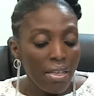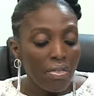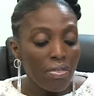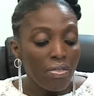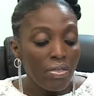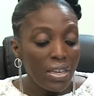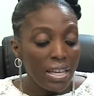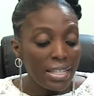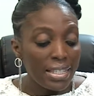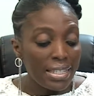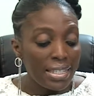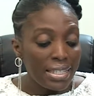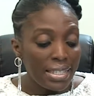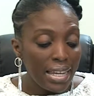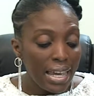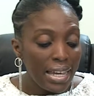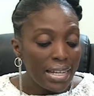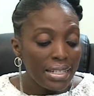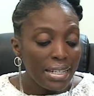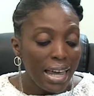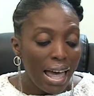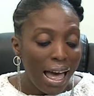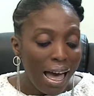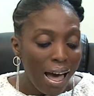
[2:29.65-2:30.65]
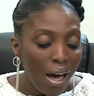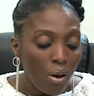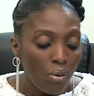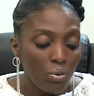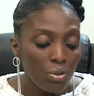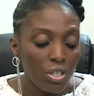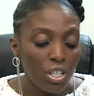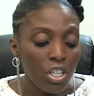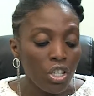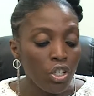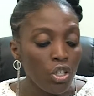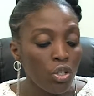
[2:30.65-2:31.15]
they sent
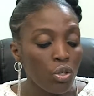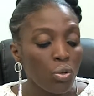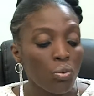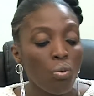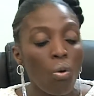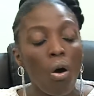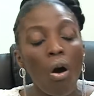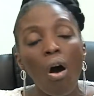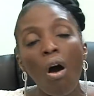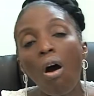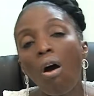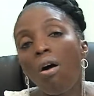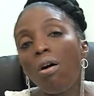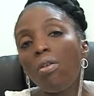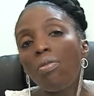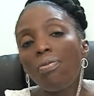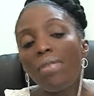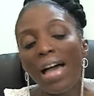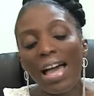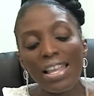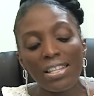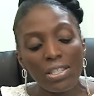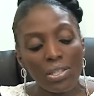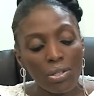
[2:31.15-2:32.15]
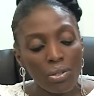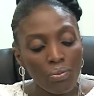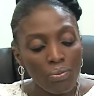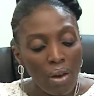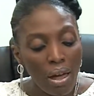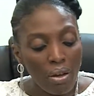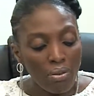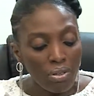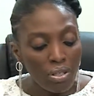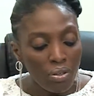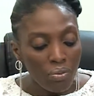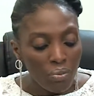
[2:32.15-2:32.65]
out into all that
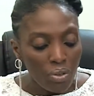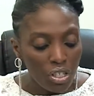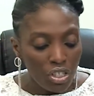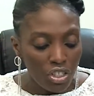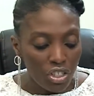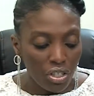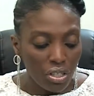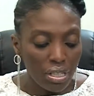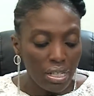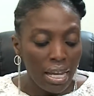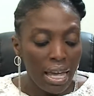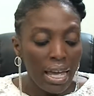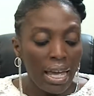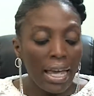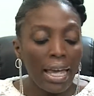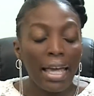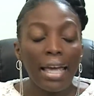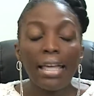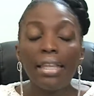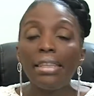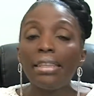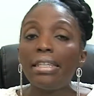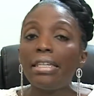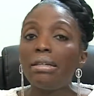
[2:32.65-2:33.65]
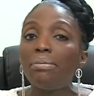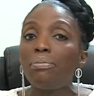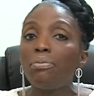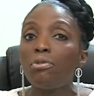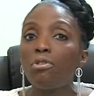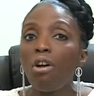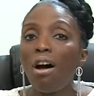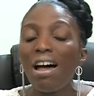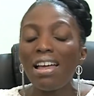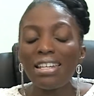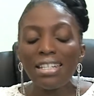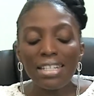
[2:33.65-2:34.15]
surrounding region, and they
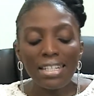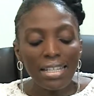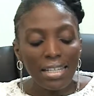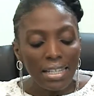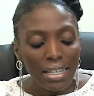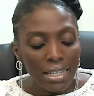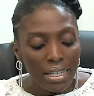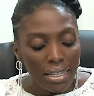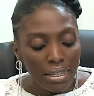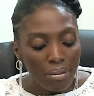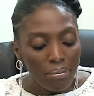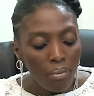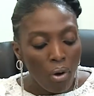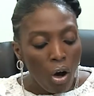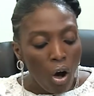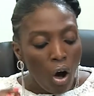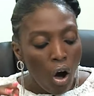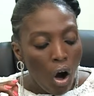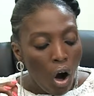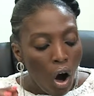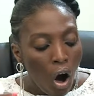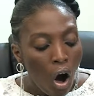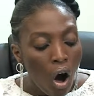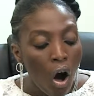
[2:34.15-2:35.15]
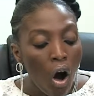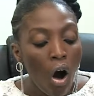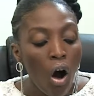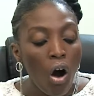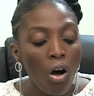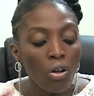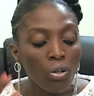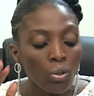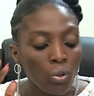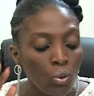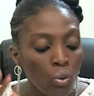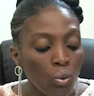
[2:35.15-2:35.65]
brought to him
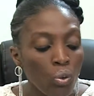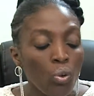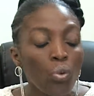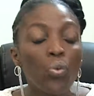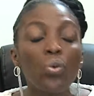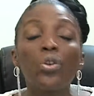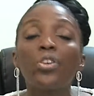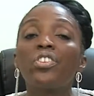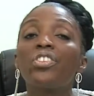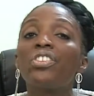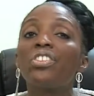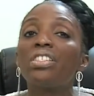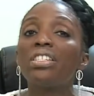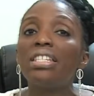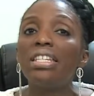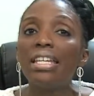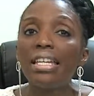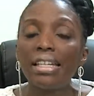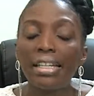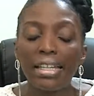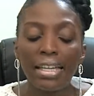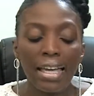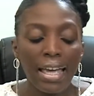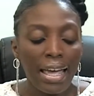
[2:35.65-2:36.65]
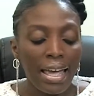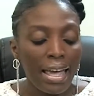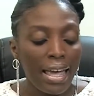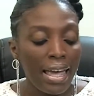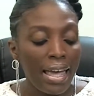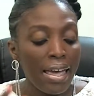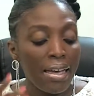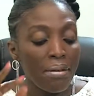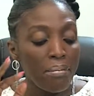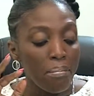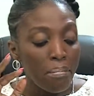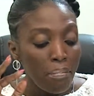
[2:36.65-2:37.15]
all who were sick
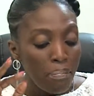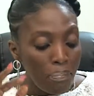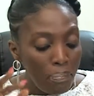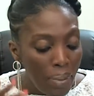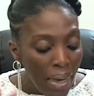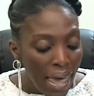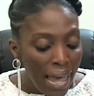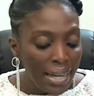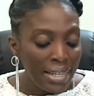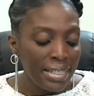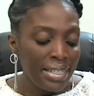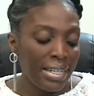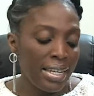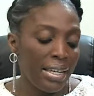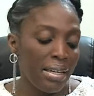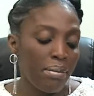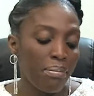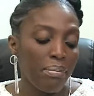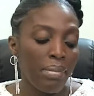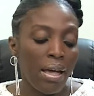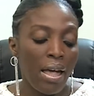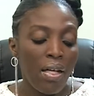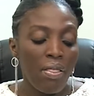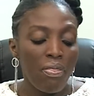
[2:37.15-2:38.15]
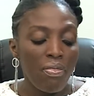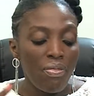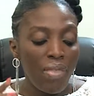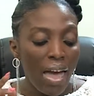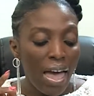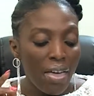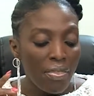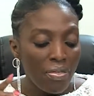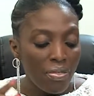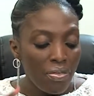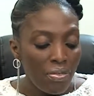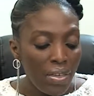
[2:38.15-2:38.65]
and begged him
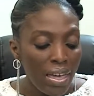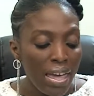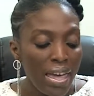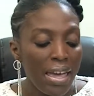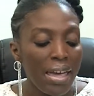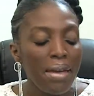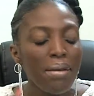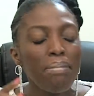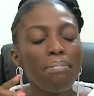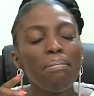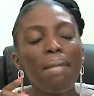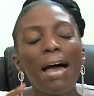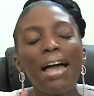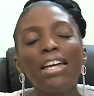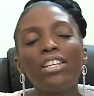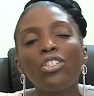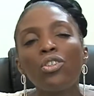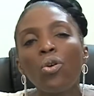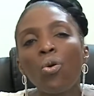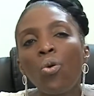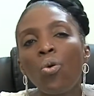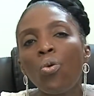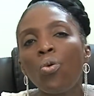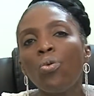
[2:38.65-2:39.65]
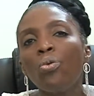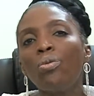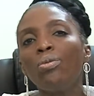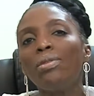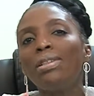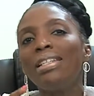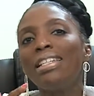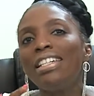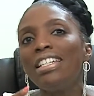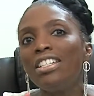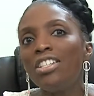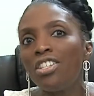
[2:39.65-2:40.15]
that they might
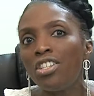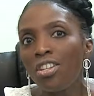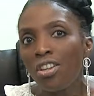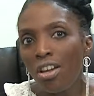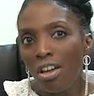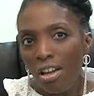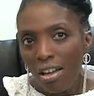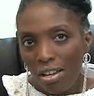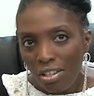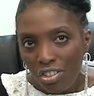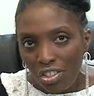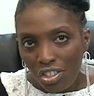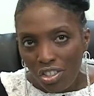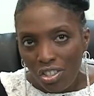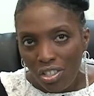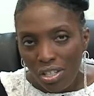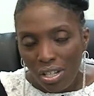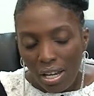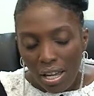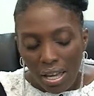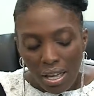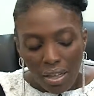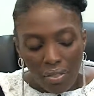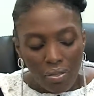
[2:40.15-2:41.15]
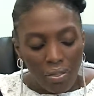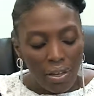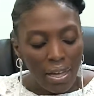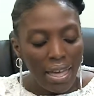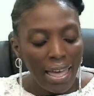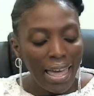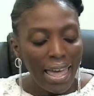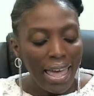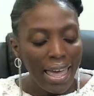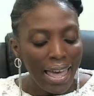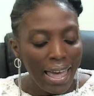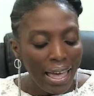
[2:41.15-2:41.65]
only touch the
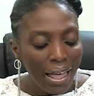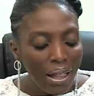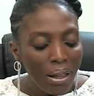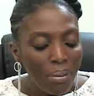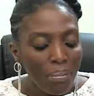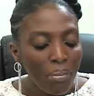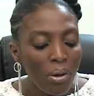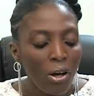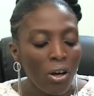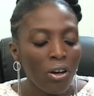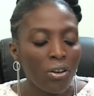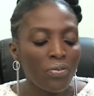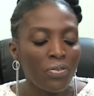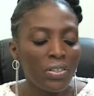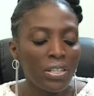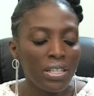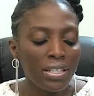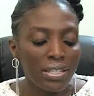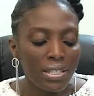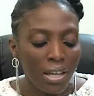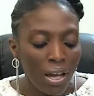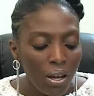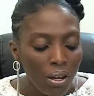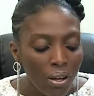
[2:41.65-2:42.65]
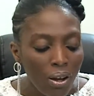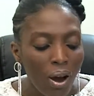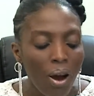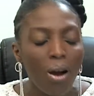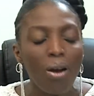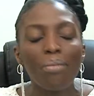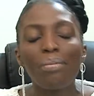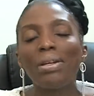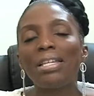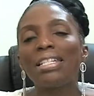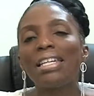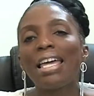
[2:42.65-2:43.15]
hem of his
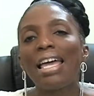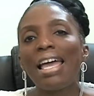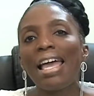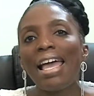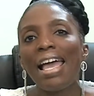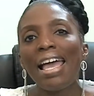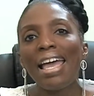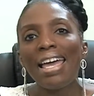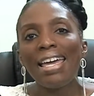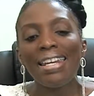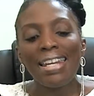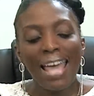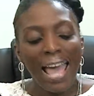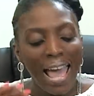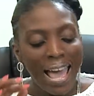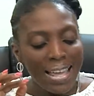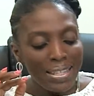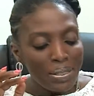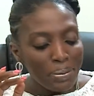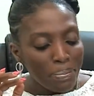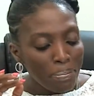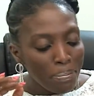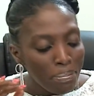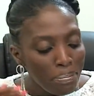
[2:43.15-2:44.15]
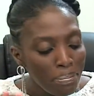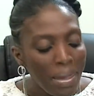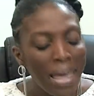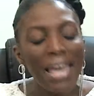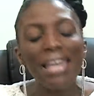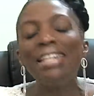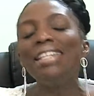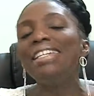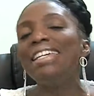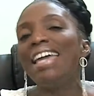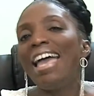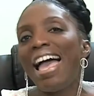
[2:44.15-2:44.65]
garment. And as
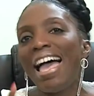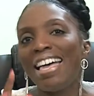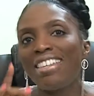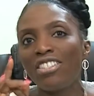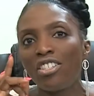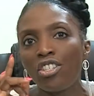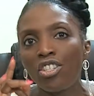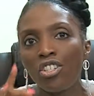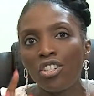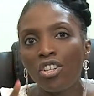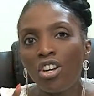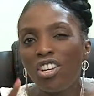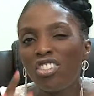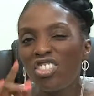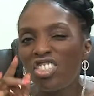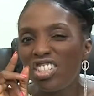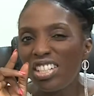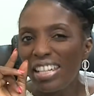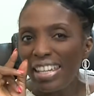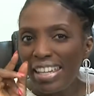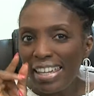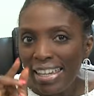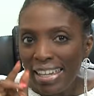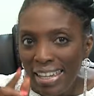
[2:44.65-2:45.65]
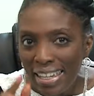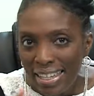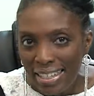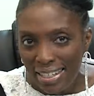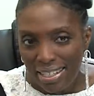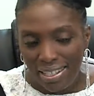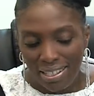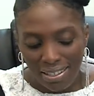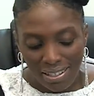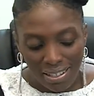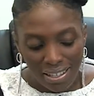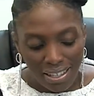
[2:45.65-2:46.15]
many as touched
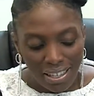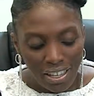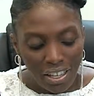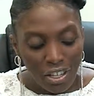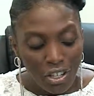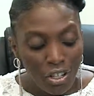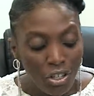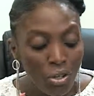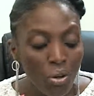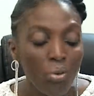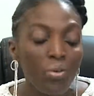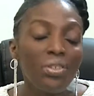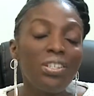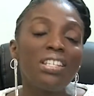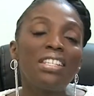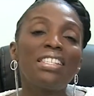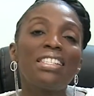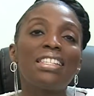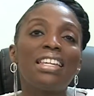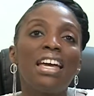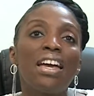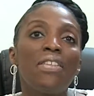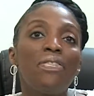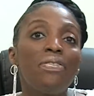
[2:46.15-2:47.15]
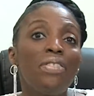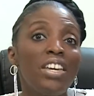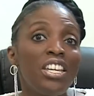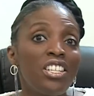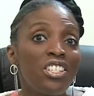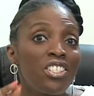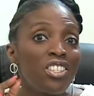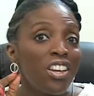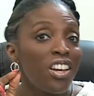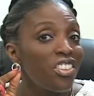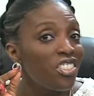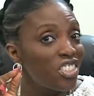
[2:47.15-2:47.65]
it, notice they
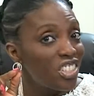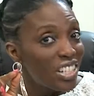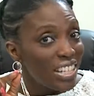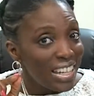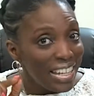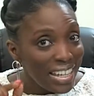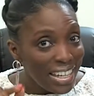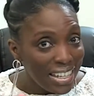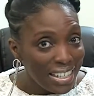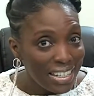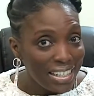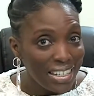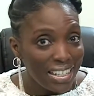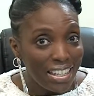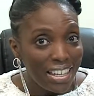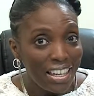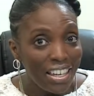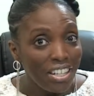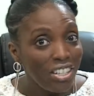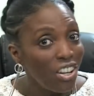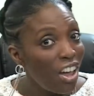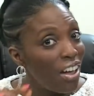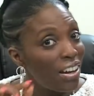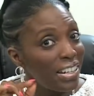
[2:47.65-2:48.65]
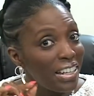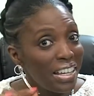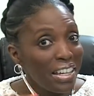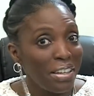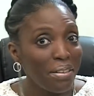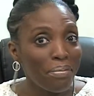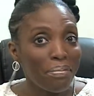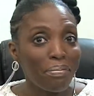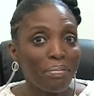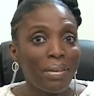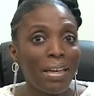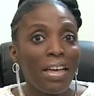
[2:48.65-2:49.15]
touched it, not
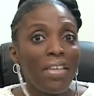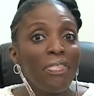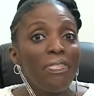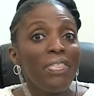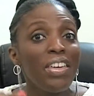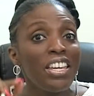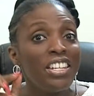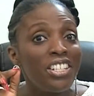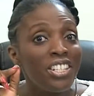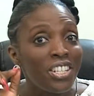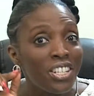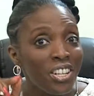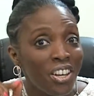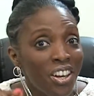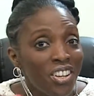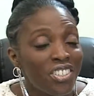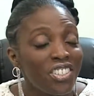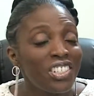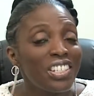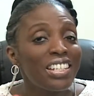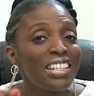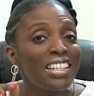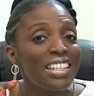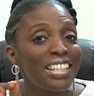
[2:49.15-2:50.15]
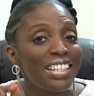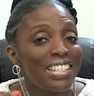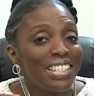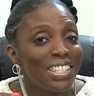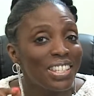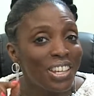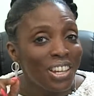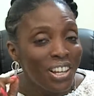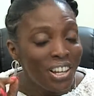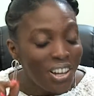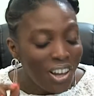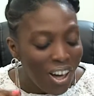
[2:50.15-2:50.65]
him, they touched his
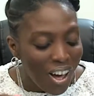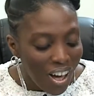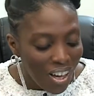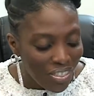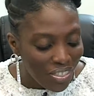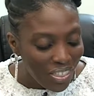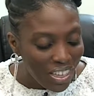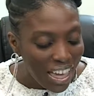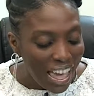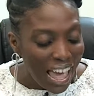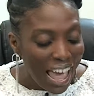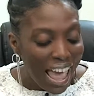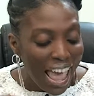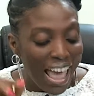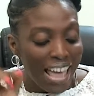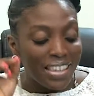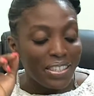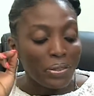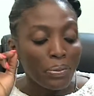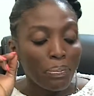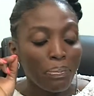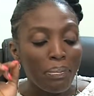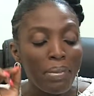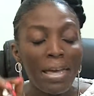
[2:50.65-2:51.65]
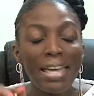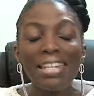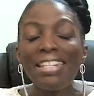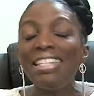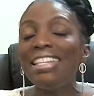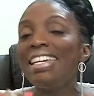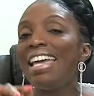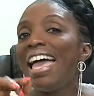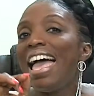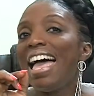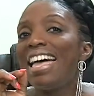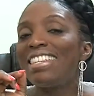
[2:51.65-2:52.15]
cloth. As
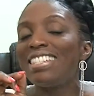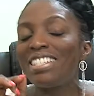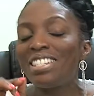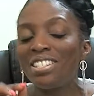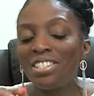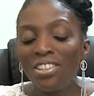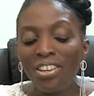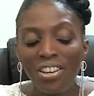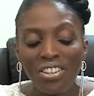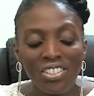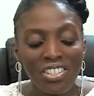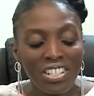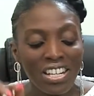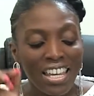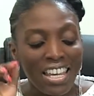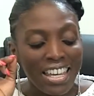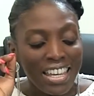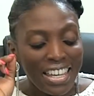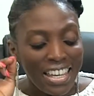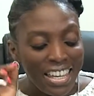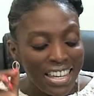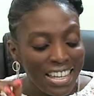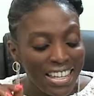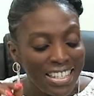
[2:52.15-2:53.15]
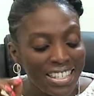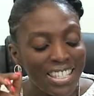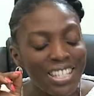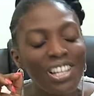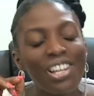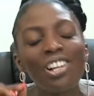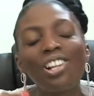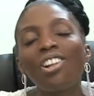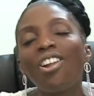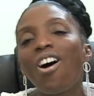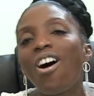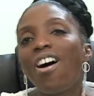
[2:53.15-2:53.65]
many as touched his
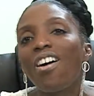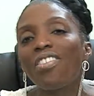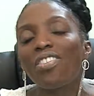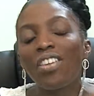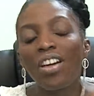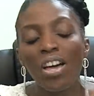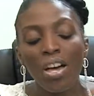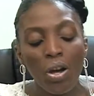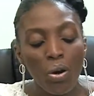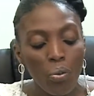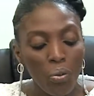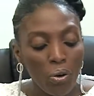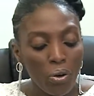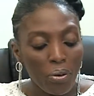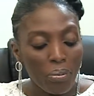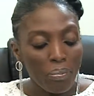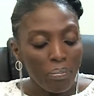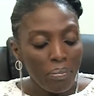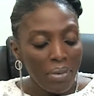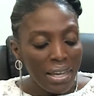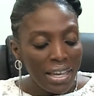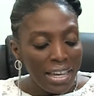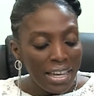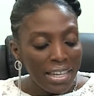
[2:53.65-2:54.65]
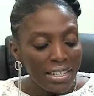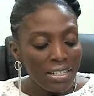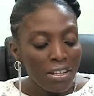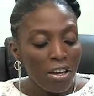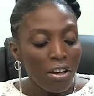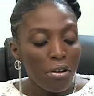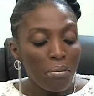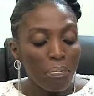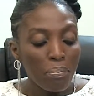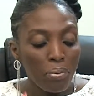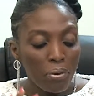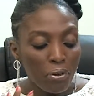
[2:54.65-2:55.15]
cloth were made
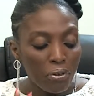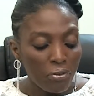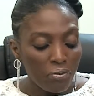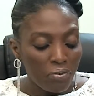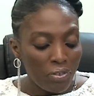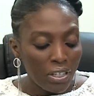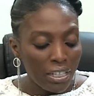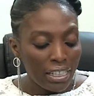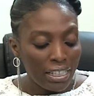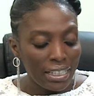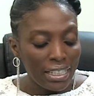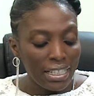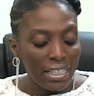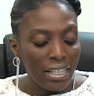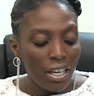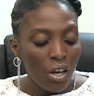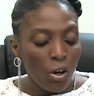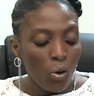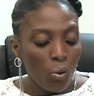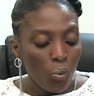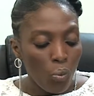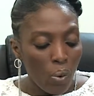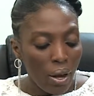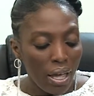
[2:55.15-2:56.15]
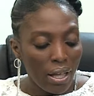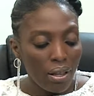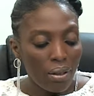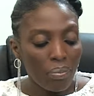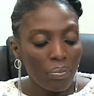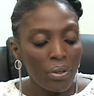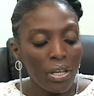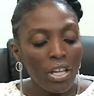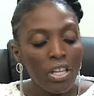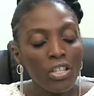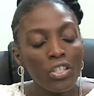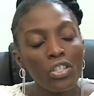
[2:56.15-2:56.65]
perfectly well.
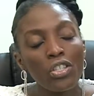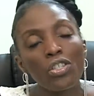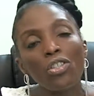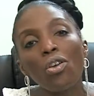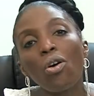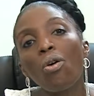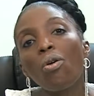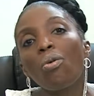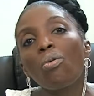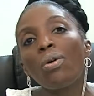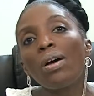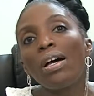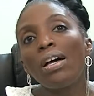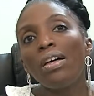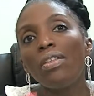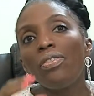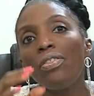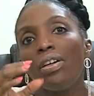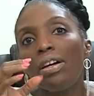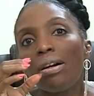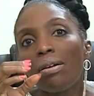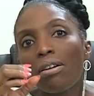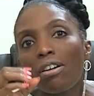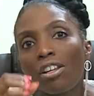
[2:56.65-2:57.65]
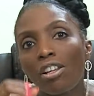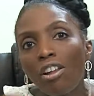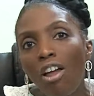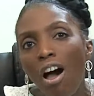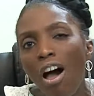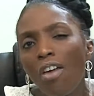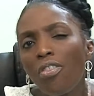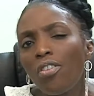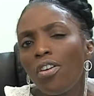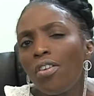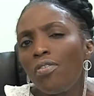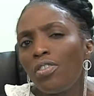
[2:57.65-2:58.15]
So the
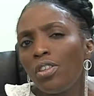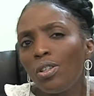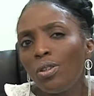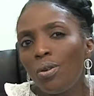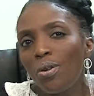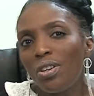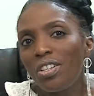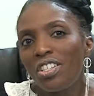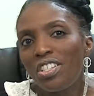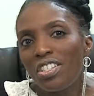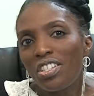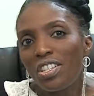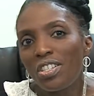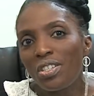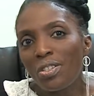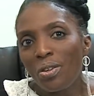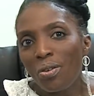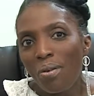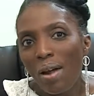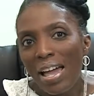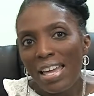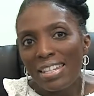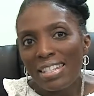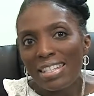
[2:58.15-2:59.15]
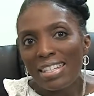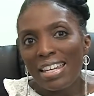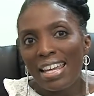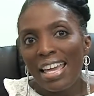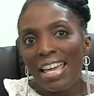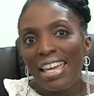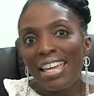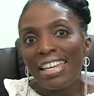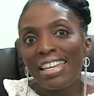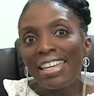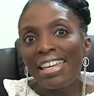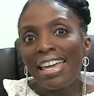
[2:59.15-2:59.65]
cloth of the Lord Jesus Christ
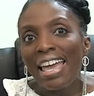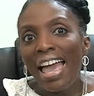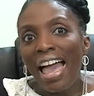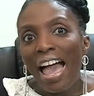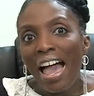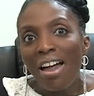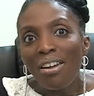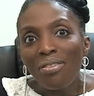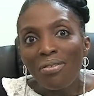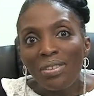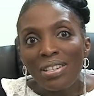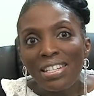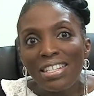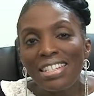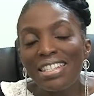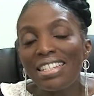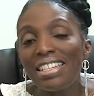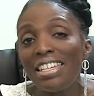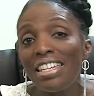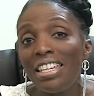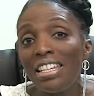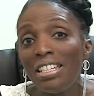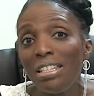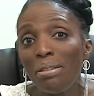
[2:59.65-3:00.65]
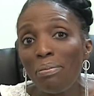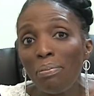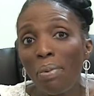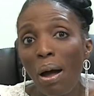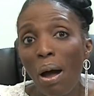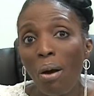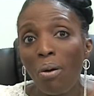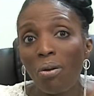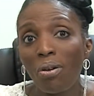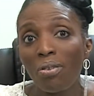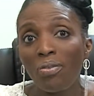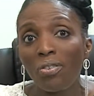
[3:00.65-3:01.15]
carries the healing
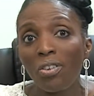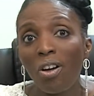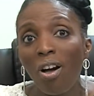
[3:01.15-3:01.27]
power of